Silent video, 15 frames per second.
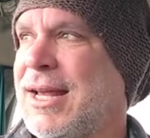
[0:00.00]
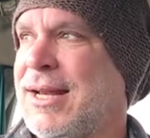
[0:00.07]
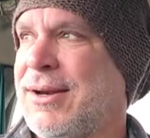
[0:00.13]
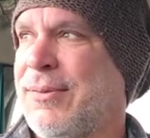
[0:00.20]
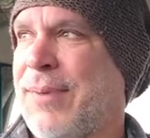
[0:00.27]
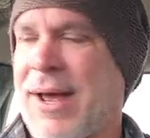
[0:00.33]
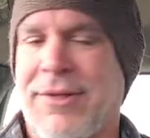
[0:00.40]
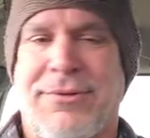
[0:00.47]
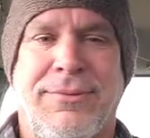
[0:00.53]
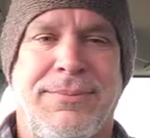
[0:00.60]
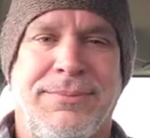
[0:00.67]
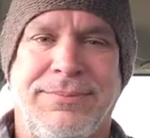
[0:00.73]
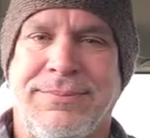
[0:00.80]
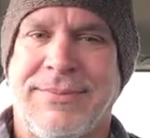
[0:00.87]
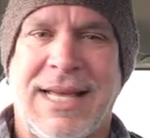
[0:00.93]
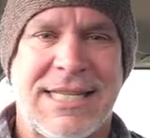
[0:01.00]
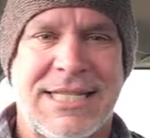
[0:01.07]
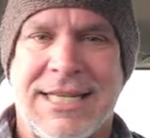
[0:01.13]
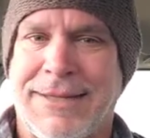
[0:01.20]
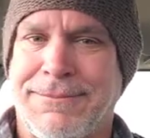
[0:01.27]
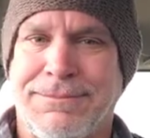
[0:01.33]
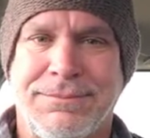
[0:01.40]
and your bathroom.
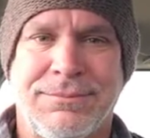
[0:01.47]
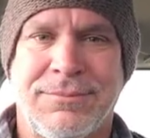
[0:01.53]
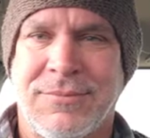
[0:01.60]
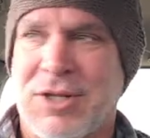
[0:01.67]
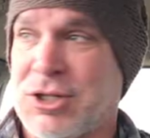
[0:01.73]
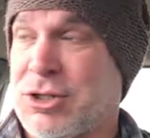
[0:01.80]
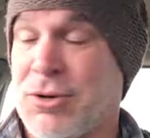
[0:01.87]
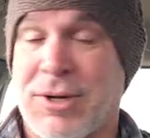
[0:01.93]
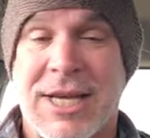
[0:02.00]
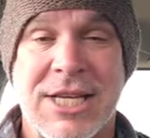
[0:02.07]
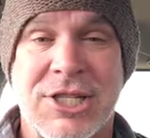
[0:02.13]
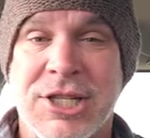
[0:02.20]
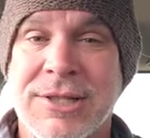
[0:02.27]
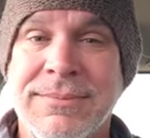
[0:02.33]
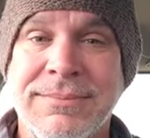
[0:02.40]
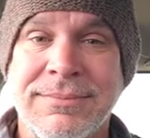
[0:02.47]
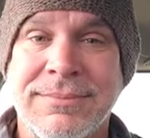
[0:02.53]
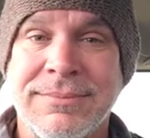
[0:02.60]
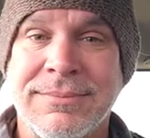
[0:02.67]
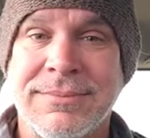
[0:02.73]
That's it. There's no kitchen.